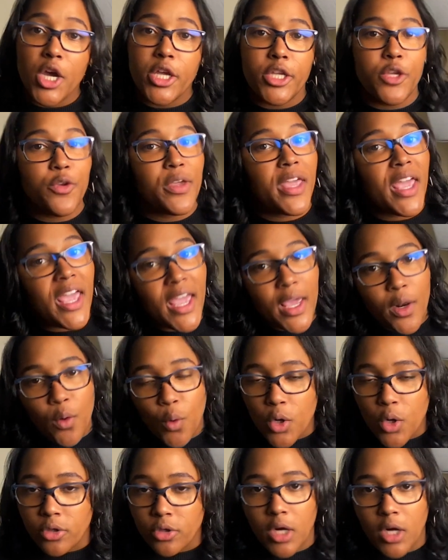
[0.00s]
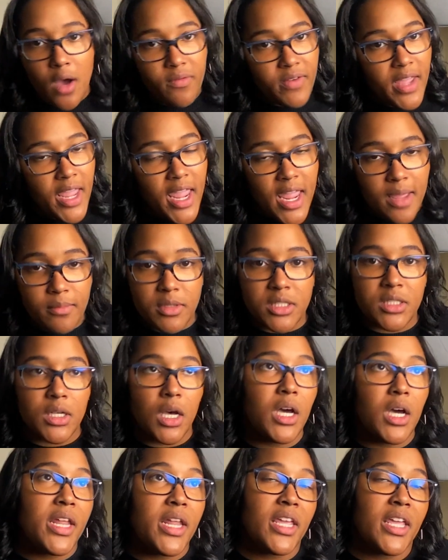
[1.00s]
You can order it off of
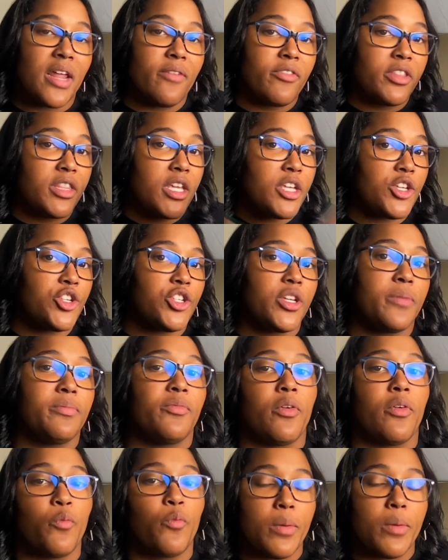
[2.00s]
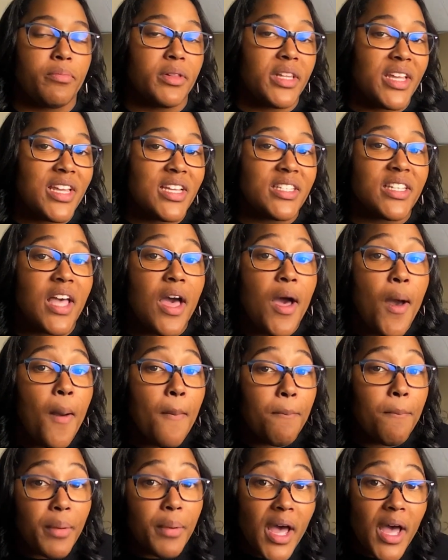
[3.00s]
Amazon and get everything shipped from one place,
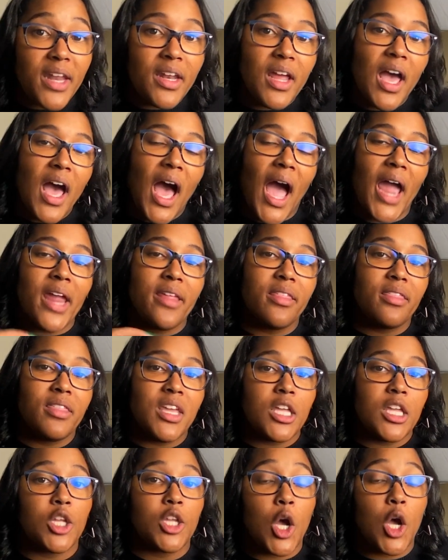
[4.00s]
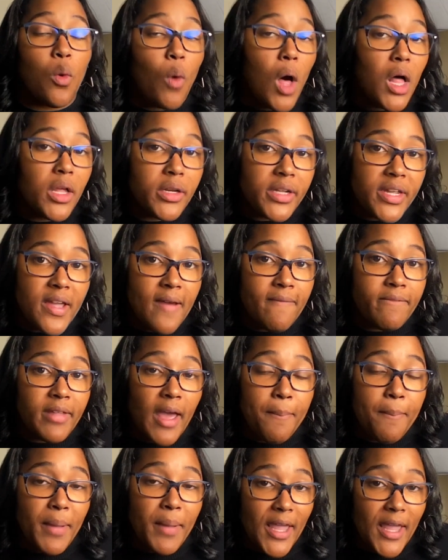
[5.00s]
but I think the quality of
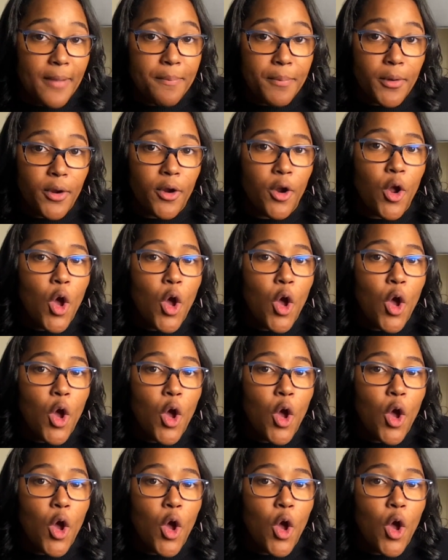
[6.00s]
that paper